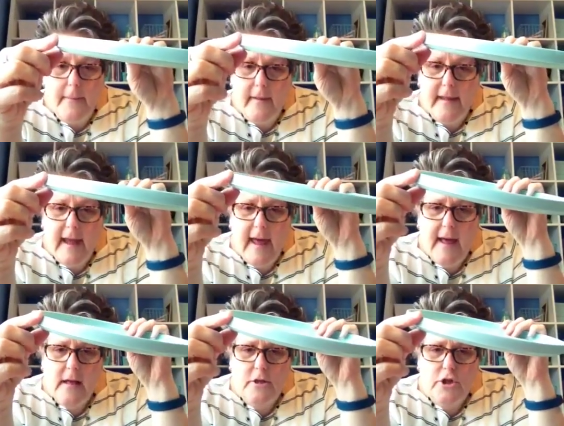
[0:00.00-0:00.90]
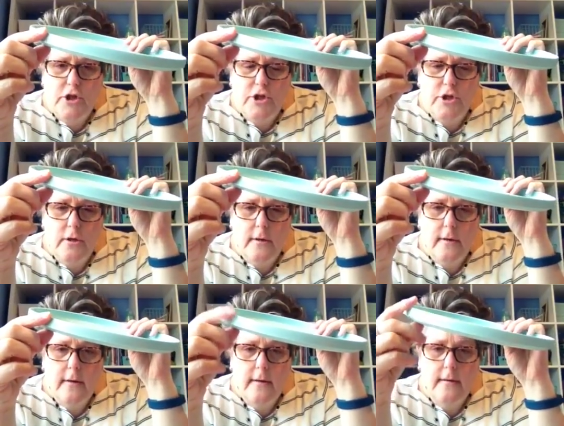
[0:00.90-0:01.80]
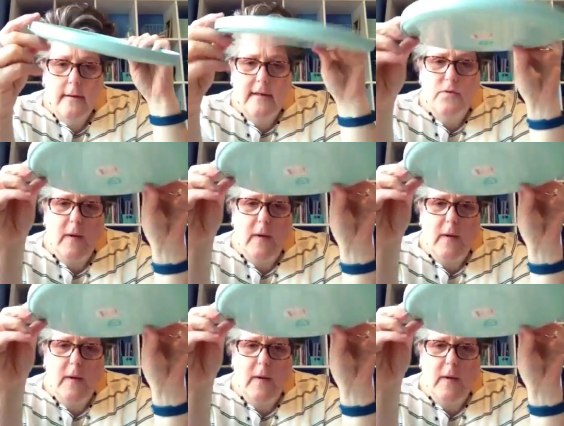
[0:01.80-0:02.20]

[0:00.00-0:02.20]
on the edge as